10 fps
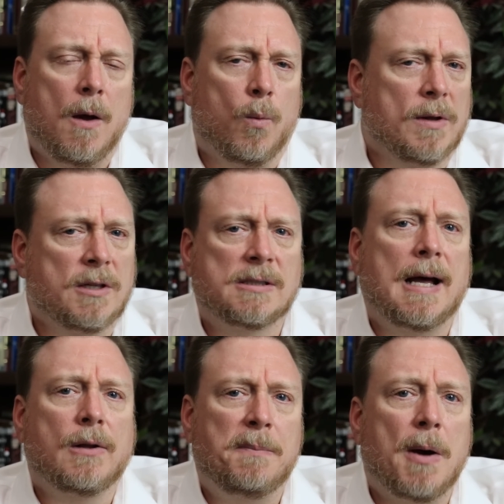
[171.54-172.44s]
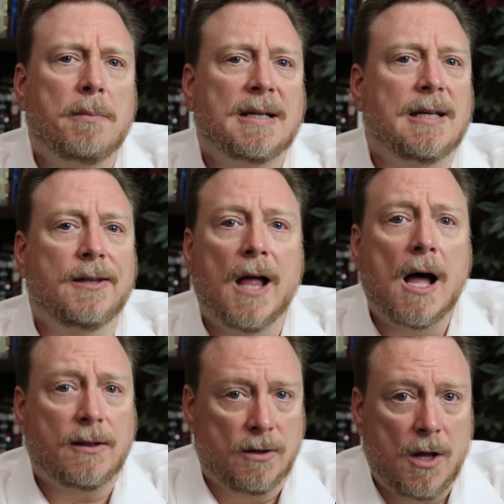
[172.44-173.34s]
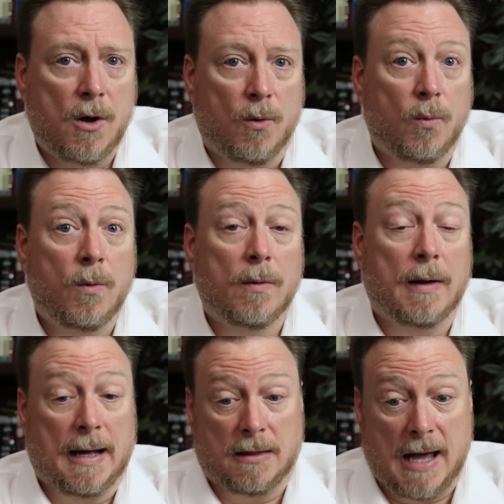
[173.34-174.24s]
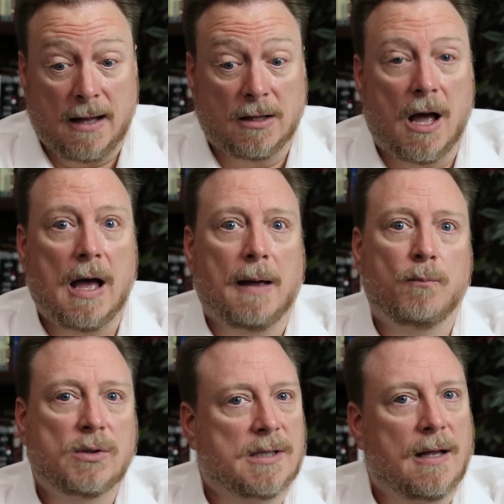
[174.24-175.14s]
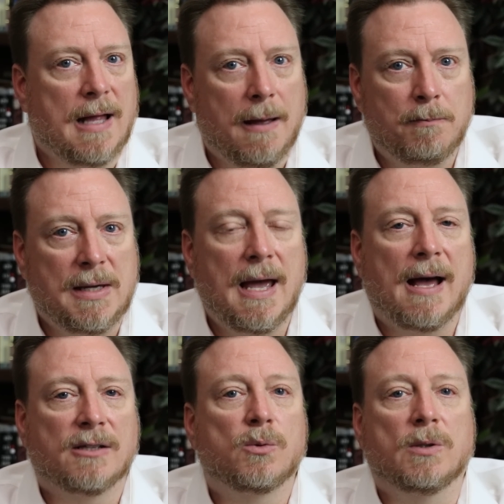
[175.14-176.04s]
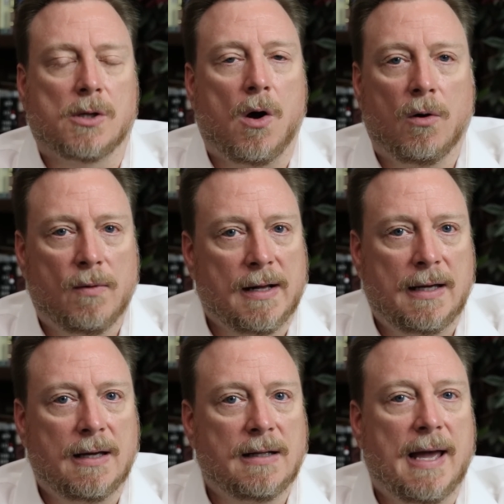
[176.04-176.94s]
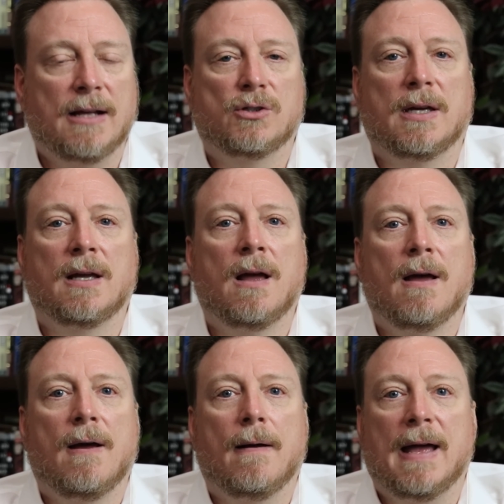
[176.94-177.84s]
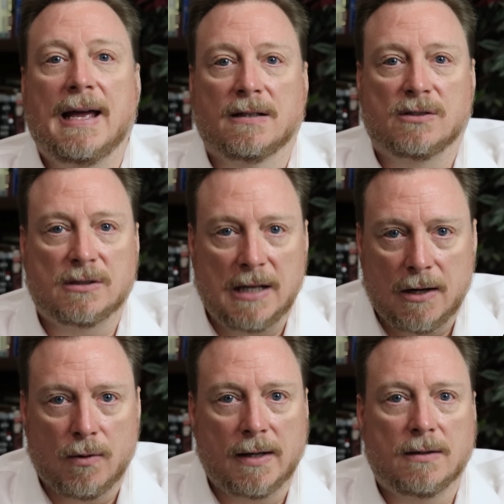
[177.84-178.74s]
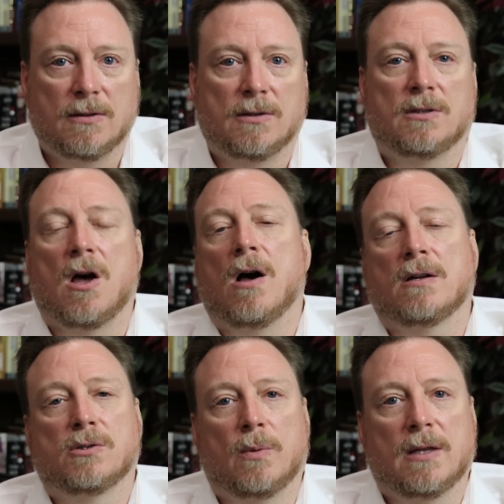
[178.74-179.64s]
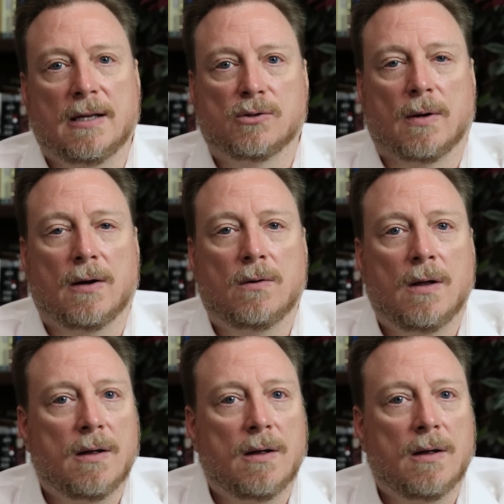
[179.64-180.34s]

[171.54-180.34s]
What the Saudi public did not know at that time was that MBS was already engaging in secret talks with Israel,